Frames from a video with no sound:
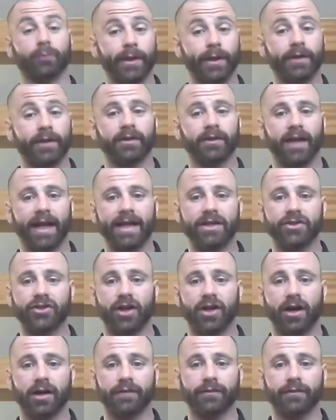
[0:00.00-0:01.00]
real light
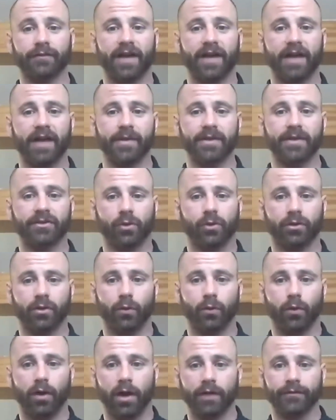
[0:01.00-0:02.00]
jog for 5 minutes, go on a
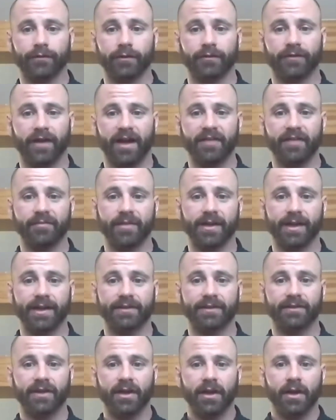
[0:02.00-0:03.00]
walk for 5
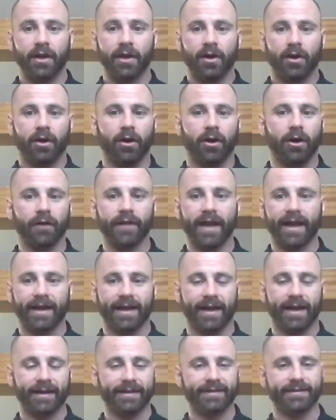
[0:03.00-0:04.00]
minutes, all that
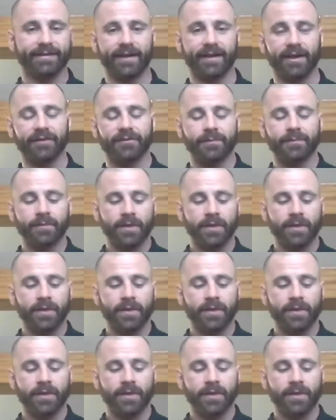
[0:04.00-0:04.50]
kind of stuff.